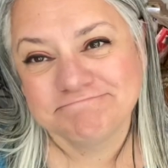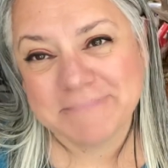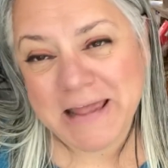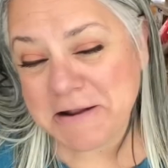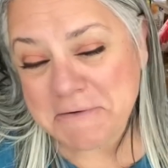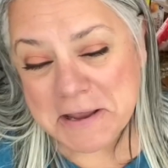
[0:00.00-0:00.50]

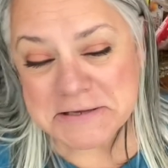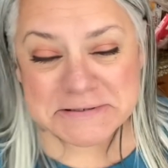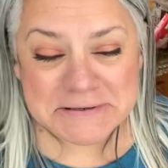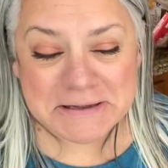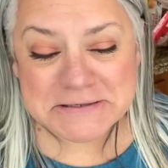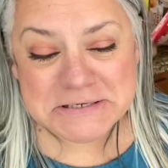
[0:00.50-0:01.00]
anyways,
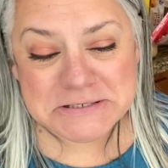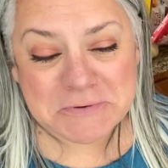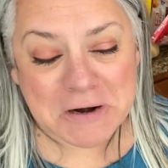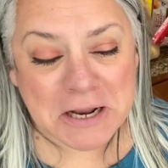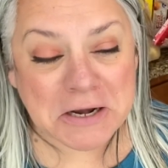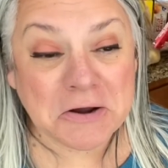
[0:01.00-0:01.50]
it's just
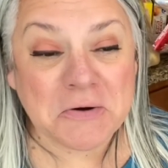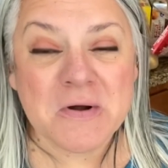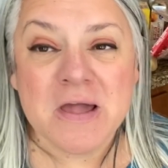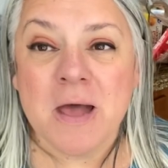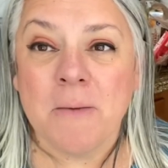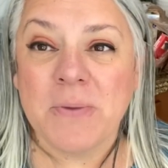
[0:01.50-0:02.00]
what I do.
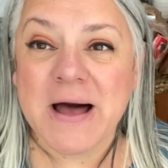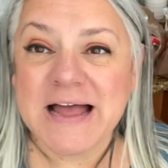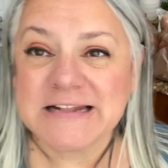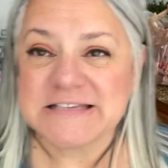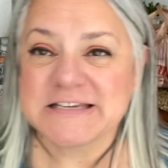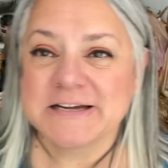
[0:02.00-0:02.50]

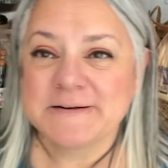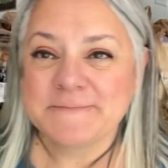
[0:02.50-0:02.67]
But